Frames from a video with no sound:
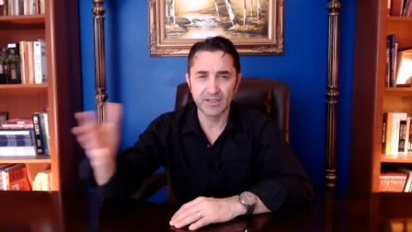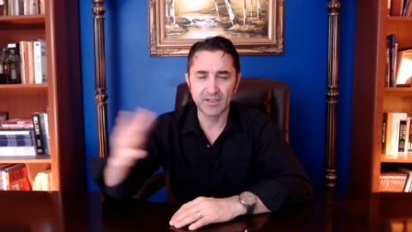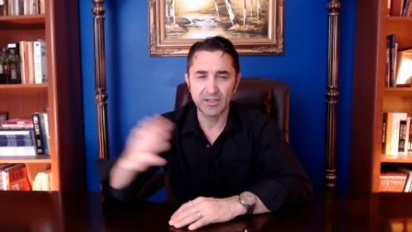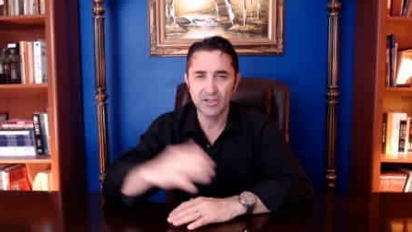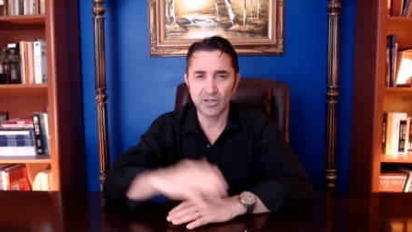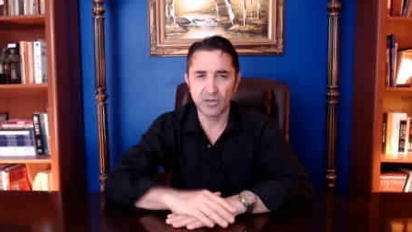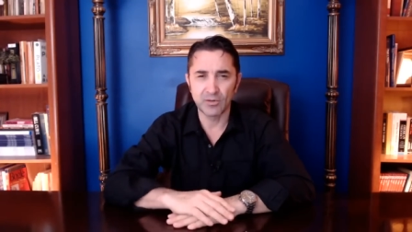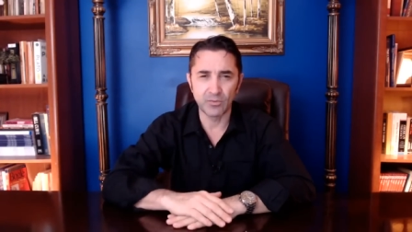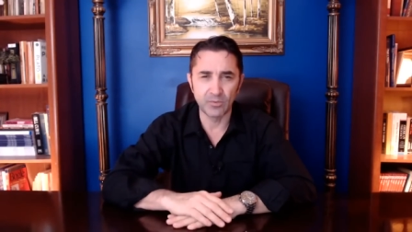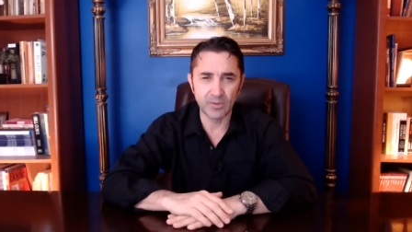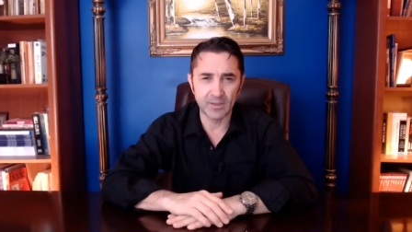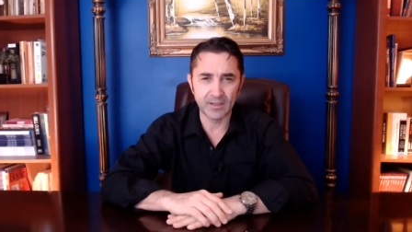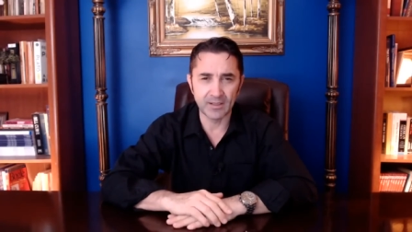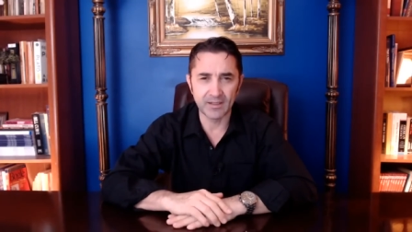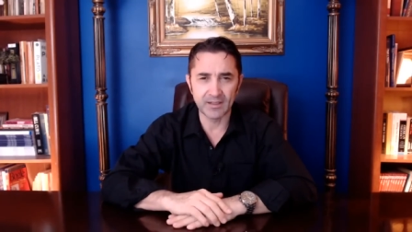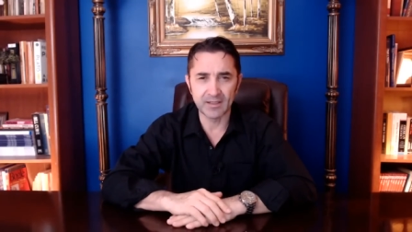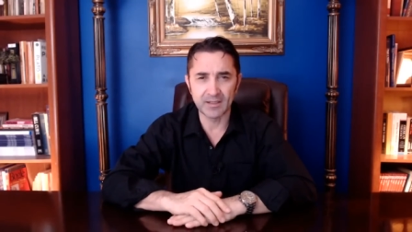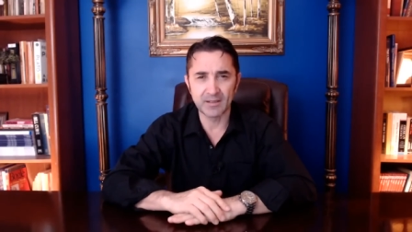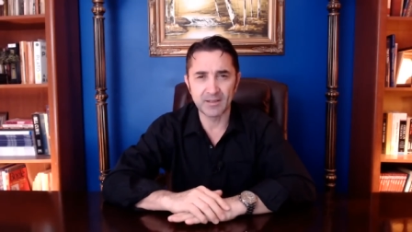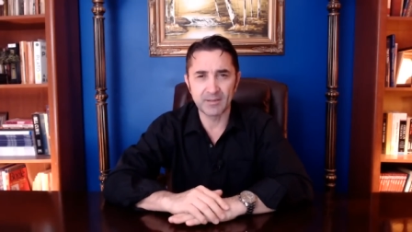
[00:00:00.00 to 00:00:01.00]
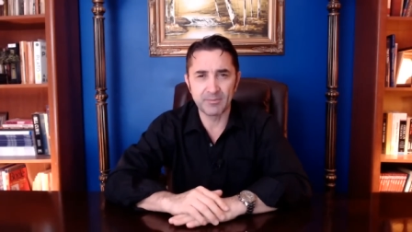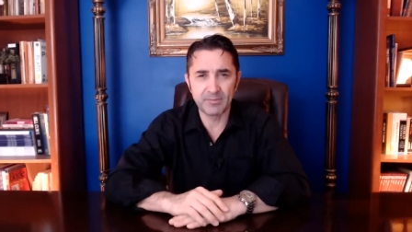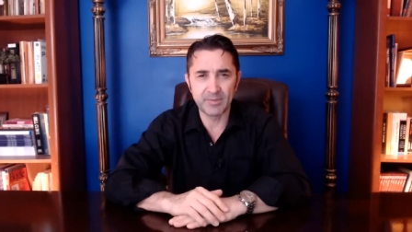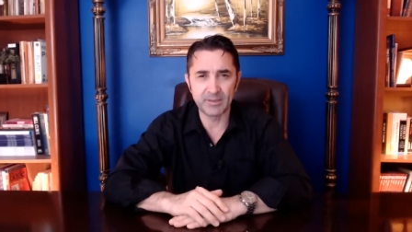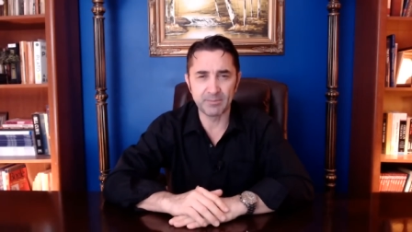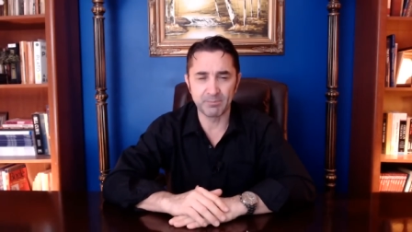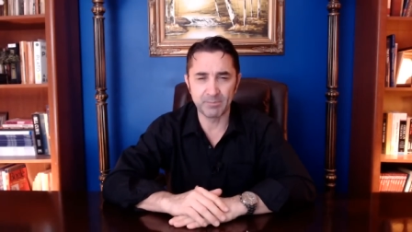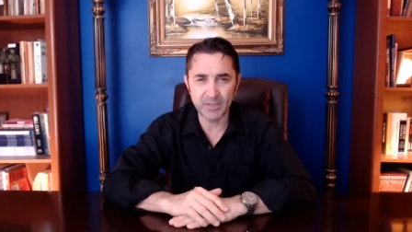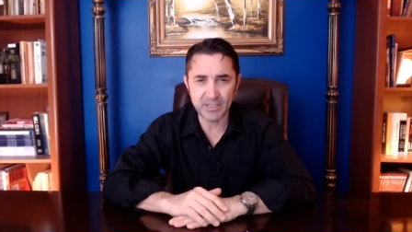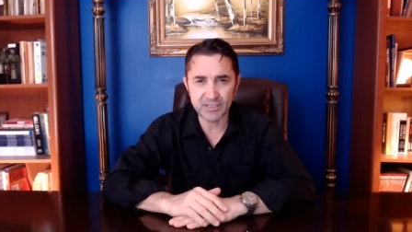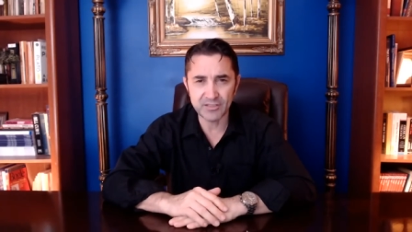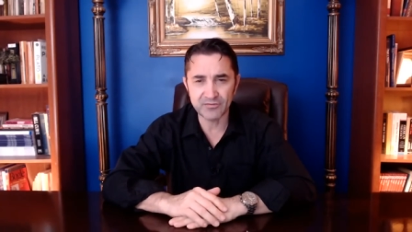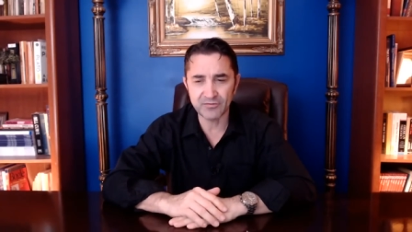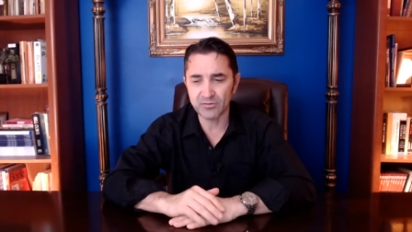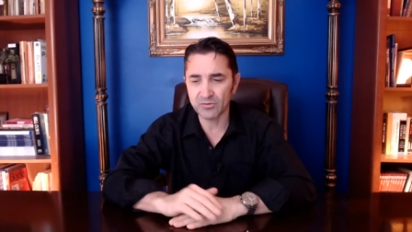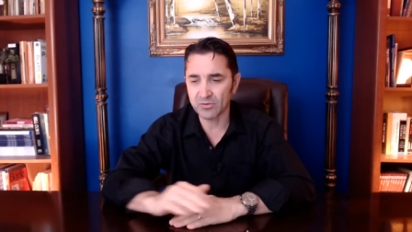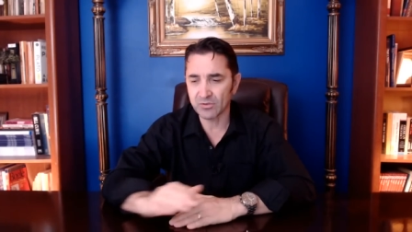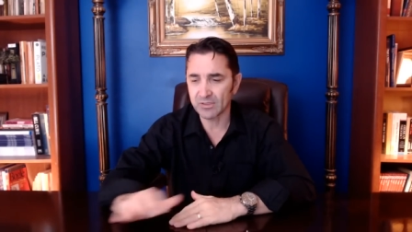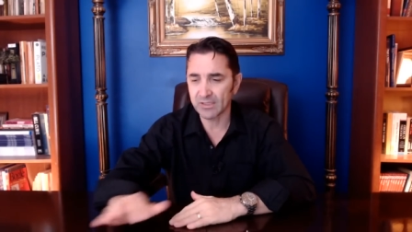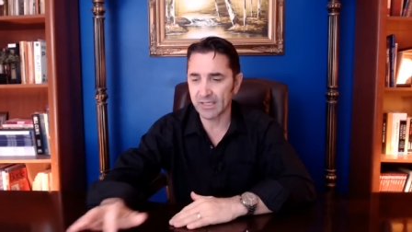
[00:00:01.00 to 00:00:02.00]
will uh, be
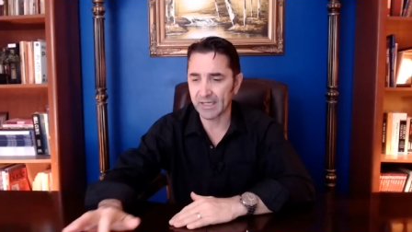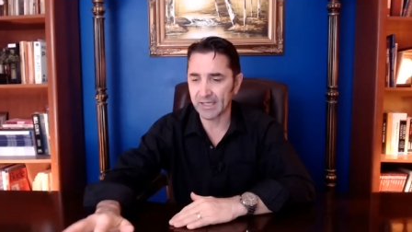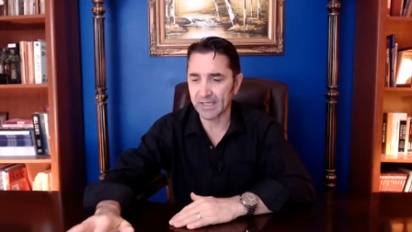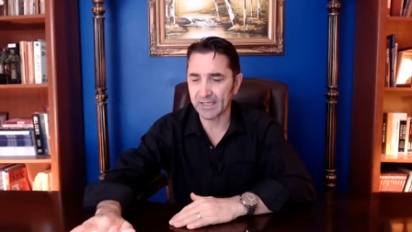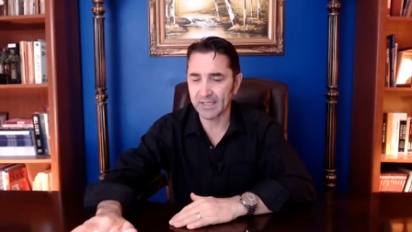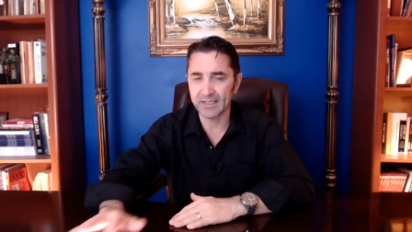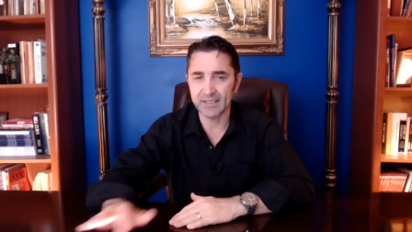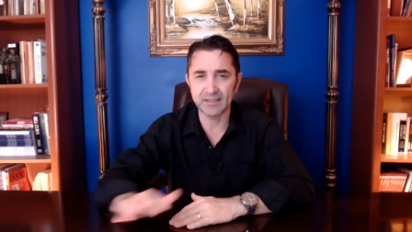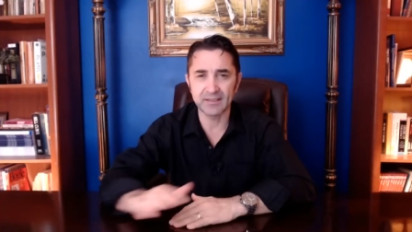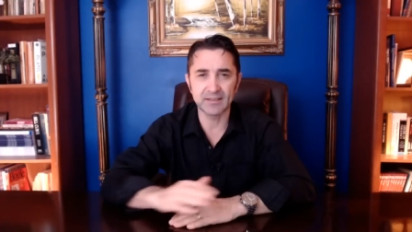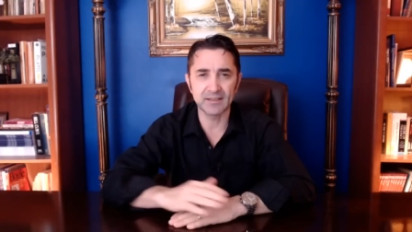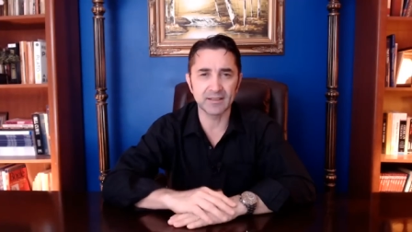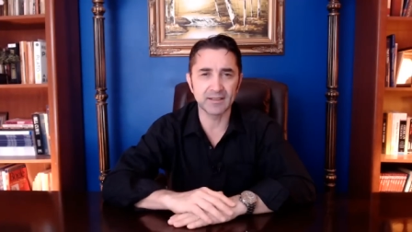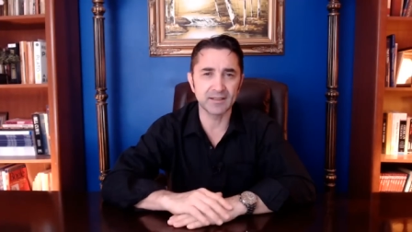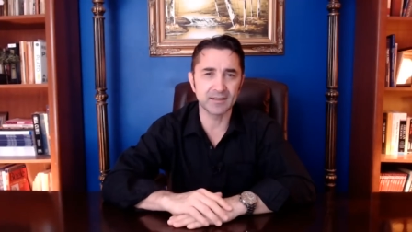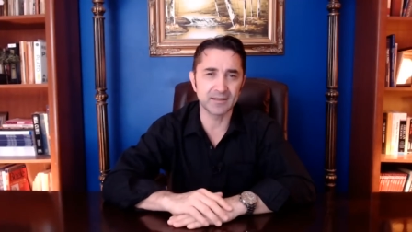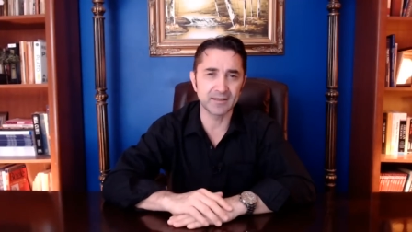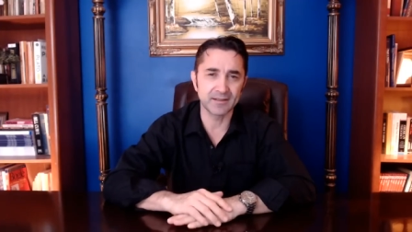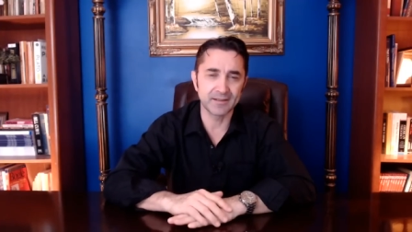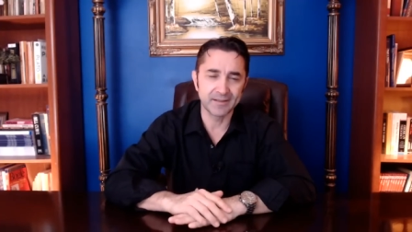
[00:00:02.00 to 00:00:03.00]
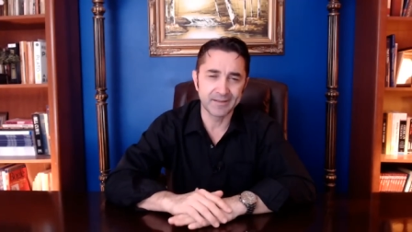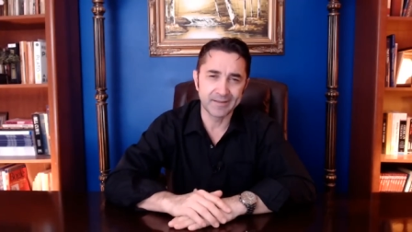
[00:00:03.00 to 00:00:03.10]
peaceful and uh,